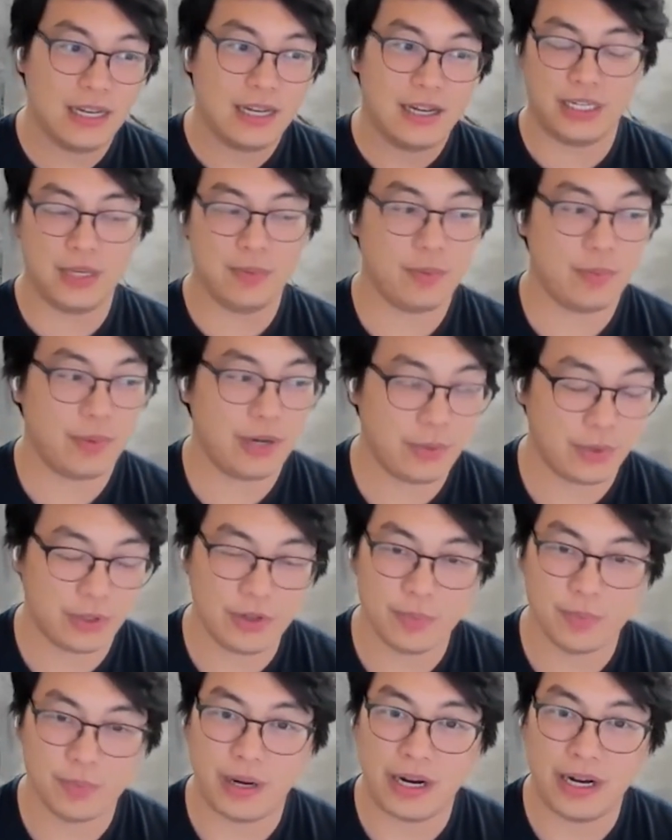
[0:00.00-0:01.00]
Keep in mind when
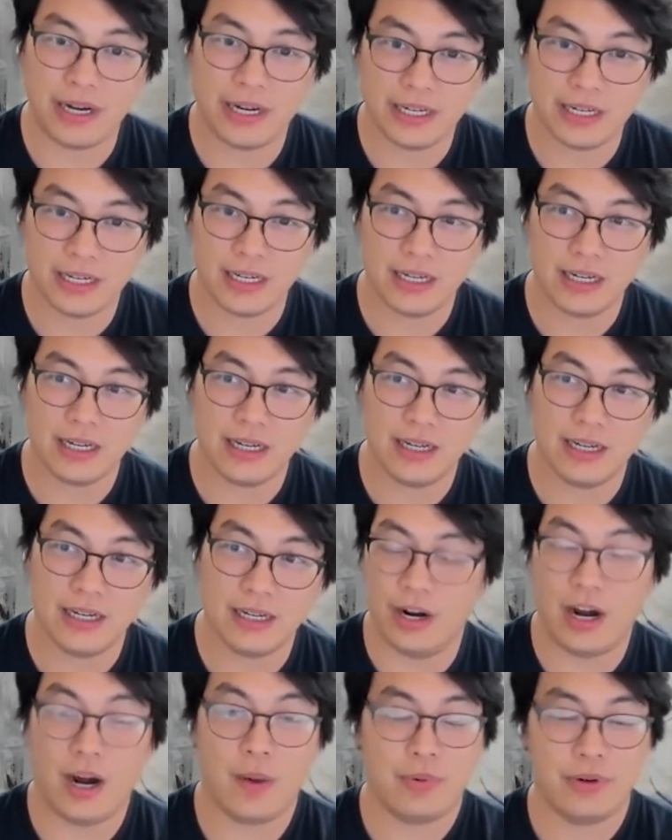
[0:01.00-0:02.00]
you're buying
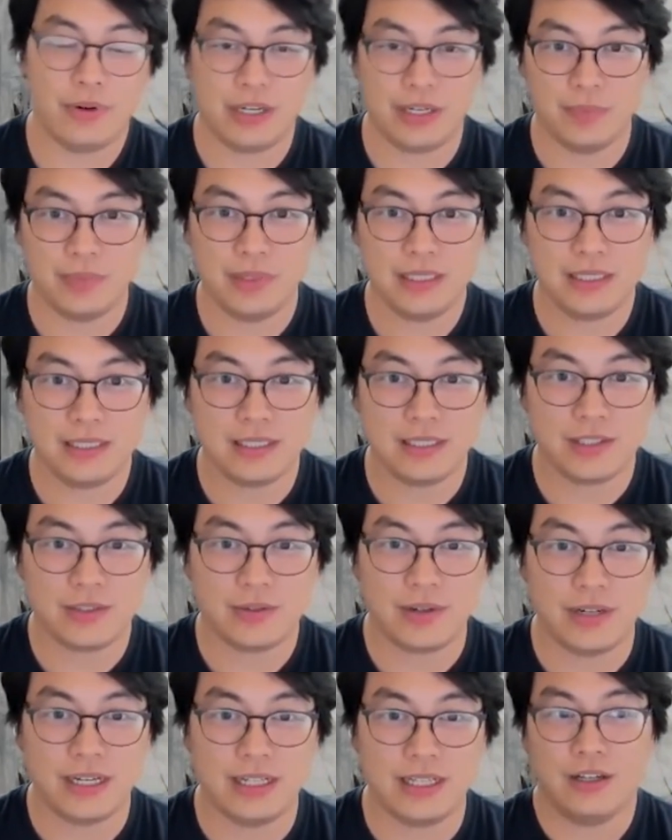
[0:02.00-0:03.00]
an operating business,
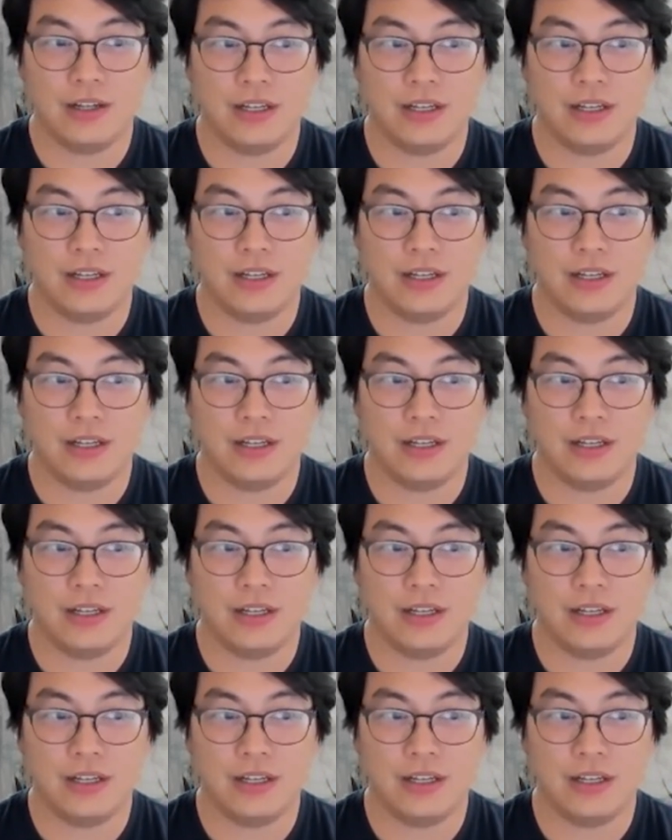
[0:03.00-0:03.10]
right?